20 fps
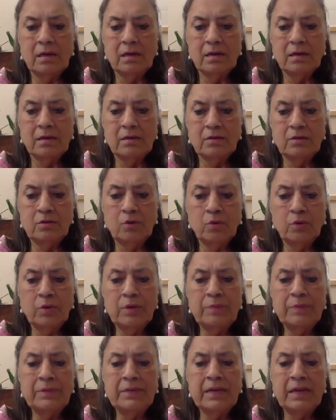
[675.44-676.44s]
you will
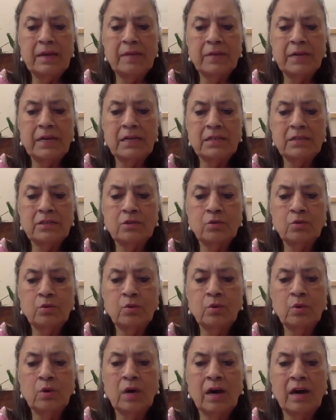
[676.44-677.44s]
be able
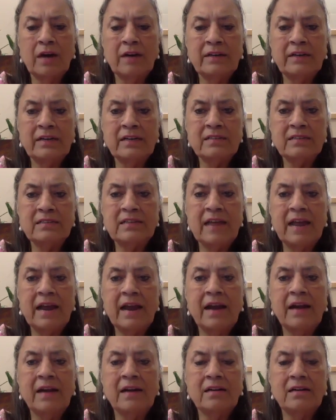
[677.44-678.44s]
to
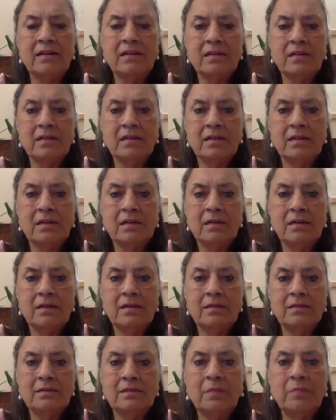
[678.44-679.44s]
understand
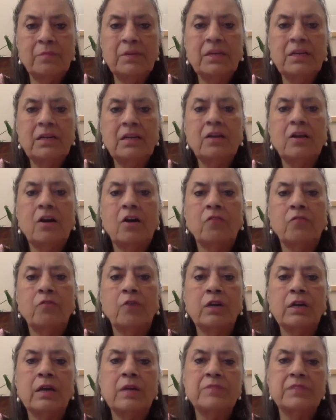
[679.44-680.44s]
the meaning of
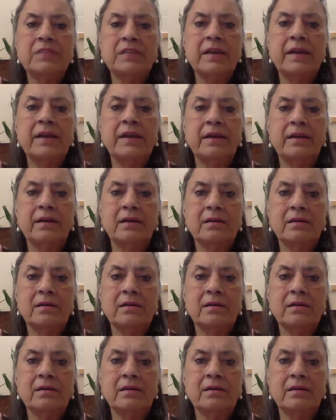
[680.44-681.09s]
what I'm saying.